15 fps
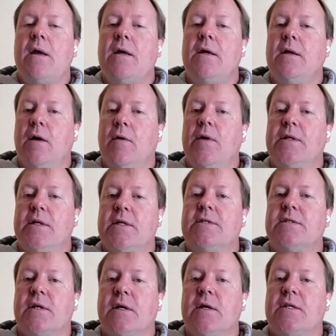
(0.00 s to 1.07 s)

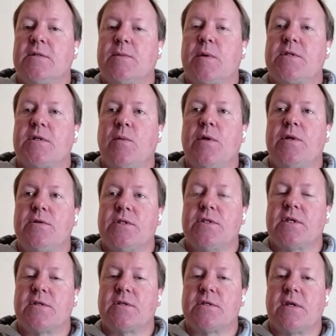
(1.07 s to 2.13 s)
Especially when you're
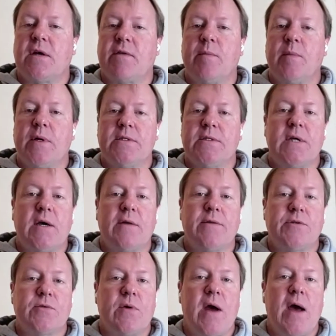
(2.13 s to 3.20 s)
6 or 7 months down the
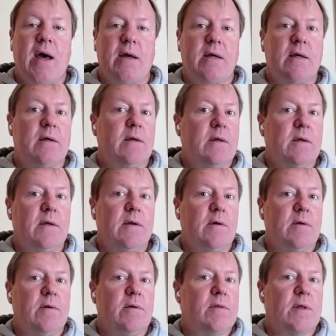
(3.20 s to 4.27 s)
track,
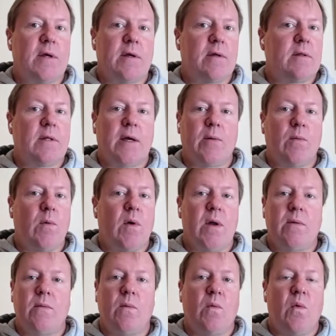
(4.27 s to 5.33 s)
you think like,
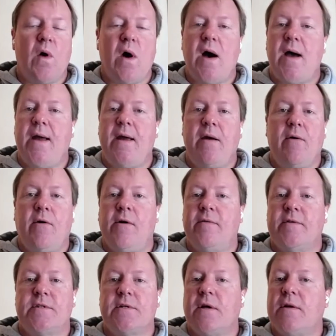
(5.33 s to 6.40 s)
why all
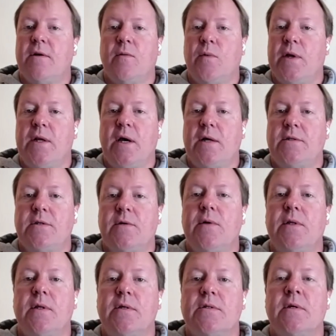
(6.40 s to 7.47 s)
of a sudden are we not
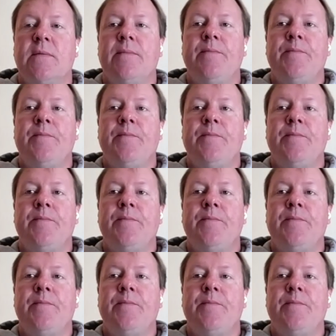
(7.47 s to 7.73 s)
doing this?